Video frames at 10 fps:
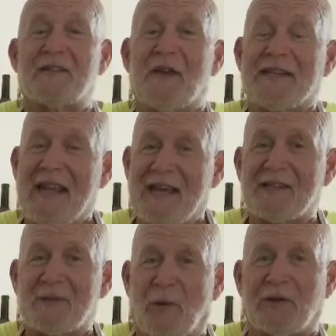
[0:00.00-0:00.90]
So tennis
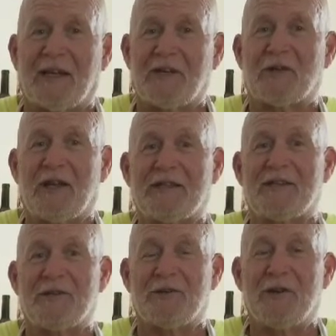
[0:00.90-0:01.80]
is a fantastic sport to
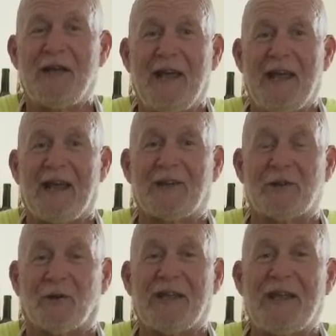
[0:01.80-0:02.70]
get your kids into.
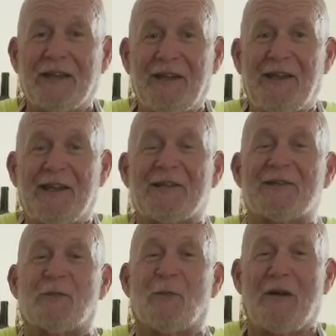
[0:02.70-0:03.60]
And so
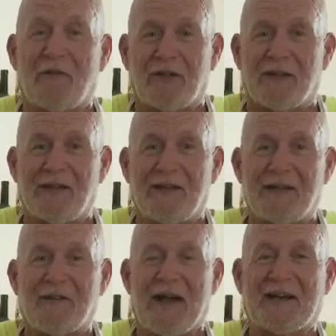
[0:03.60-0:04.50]
England is
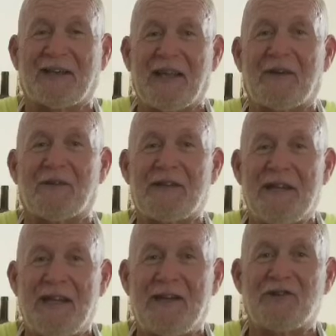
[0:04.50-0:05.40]
reveling in the fact
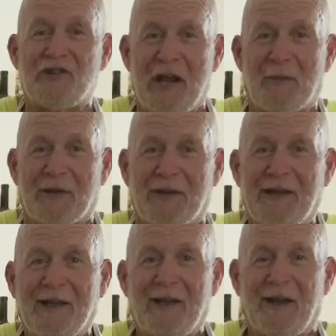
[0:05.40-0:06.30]
that they have a teenage
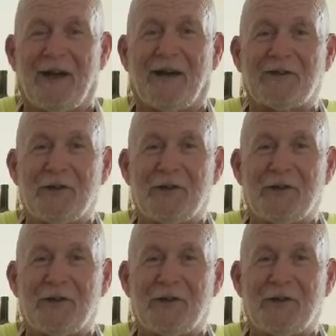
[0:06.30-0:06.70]
champion.